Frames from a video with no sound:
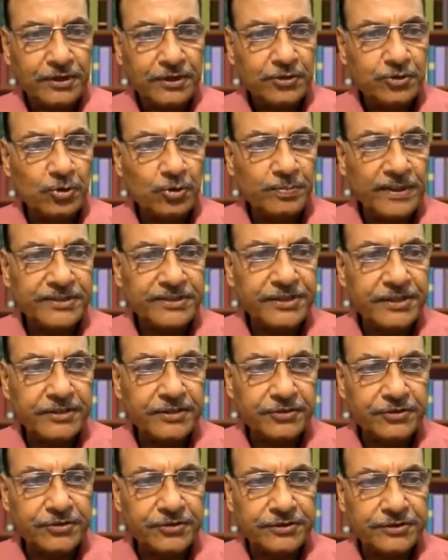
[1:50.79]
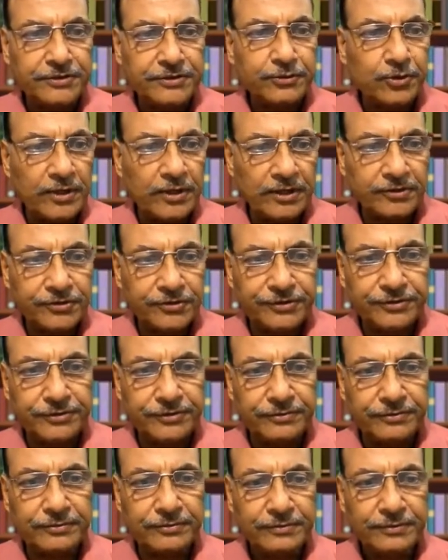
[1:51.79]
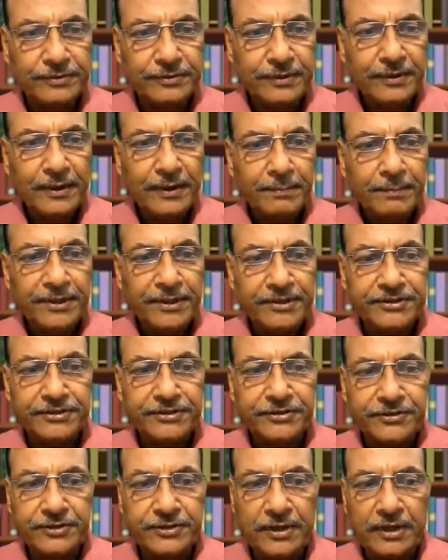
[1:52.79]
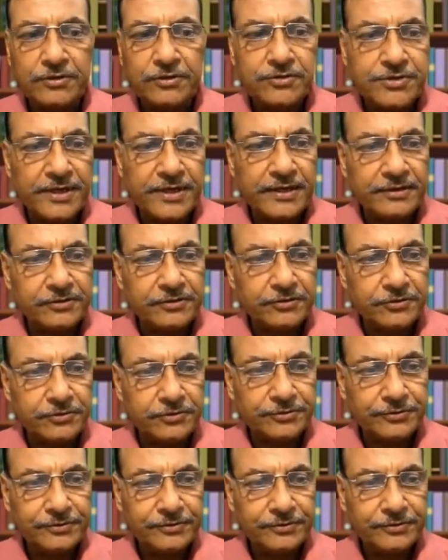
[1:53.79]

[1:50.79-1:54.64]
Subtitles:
So basics, introduction, patient's consent,